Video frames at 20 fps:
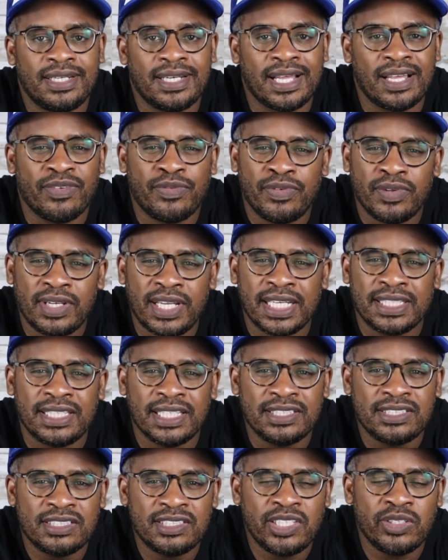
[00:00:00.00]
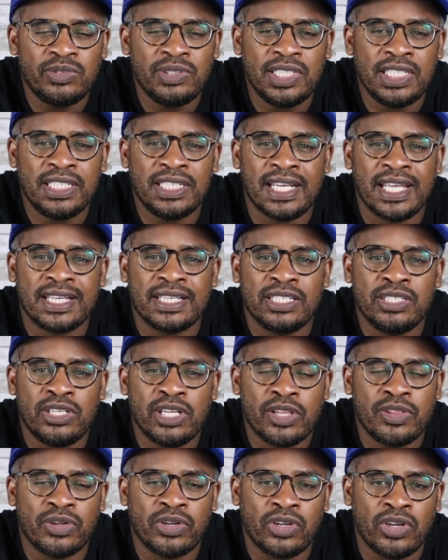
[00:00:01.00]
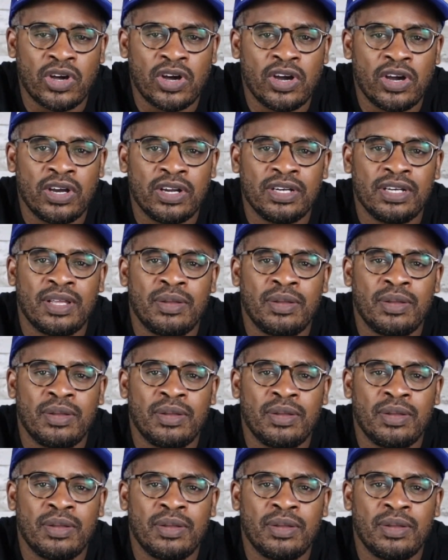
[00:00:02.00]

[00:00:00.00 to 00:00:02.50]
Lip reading: I felt like they still needed like another guard.